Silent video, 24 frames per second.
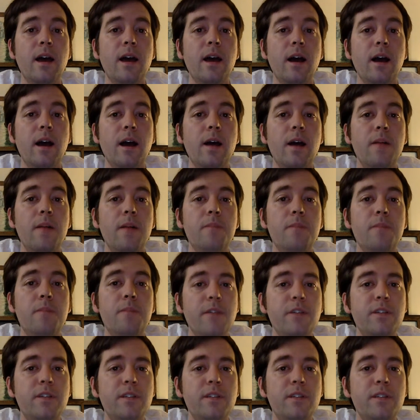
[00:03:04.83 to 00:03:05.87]
But
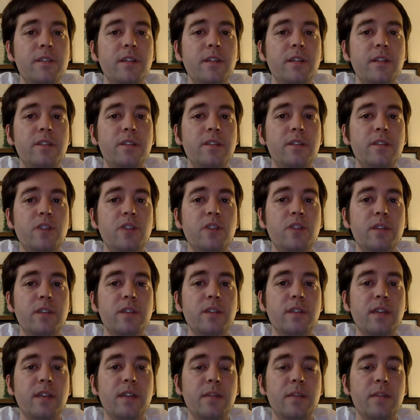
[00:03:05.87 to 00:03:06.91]
Everton still has a chance
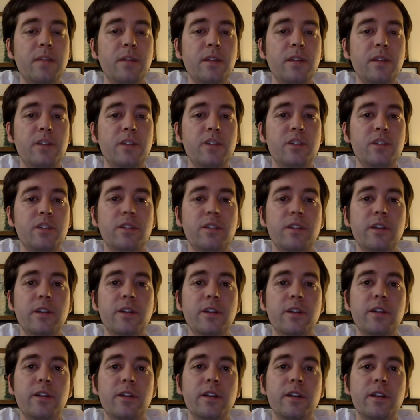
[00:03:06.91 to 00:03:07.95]
to keep a clean sheet
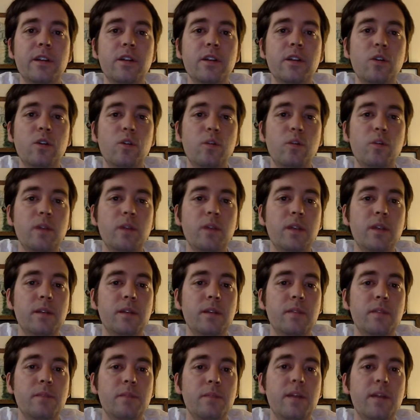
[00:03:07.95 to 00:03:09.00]
there, and Coleman
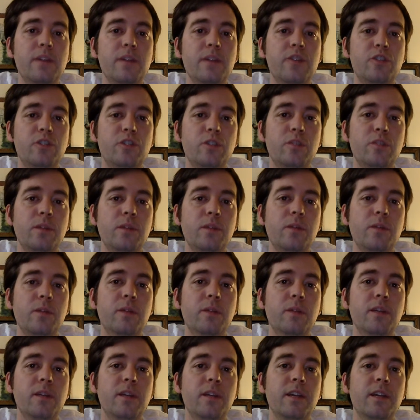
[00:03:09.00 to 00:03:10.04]
and Baines should be able
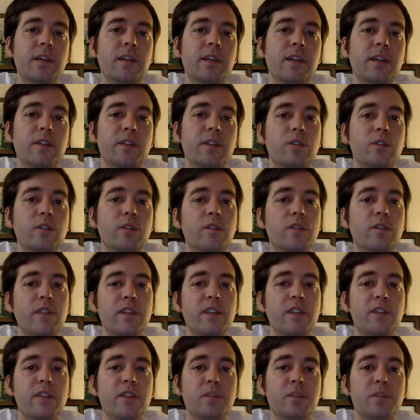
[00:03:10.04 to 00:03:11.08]
to get into
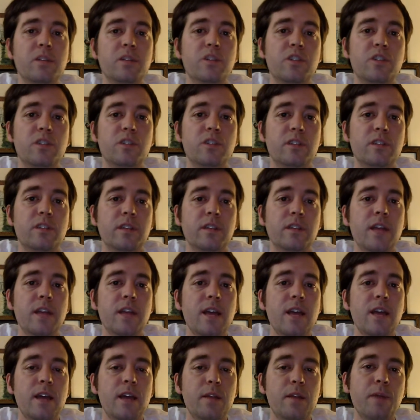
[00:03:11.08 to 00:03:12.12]
advanced positions and
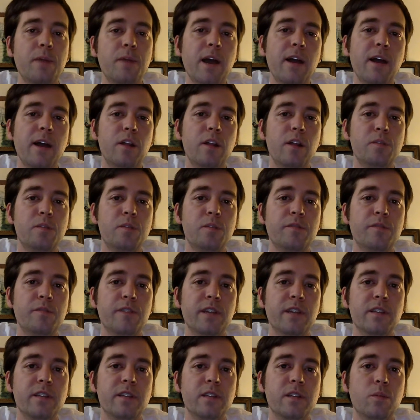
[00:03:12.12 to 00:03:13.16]
pile up some
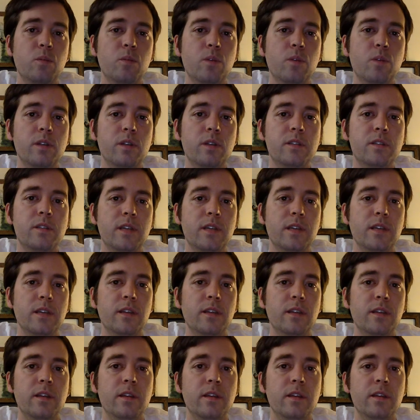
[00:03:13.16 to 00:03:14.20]
fantasy points
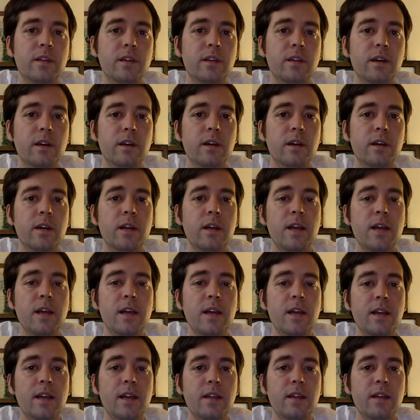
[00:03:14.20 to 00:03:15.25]
in the
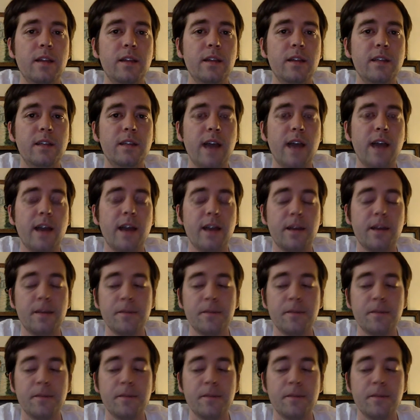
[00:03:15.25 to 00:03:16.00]
attack.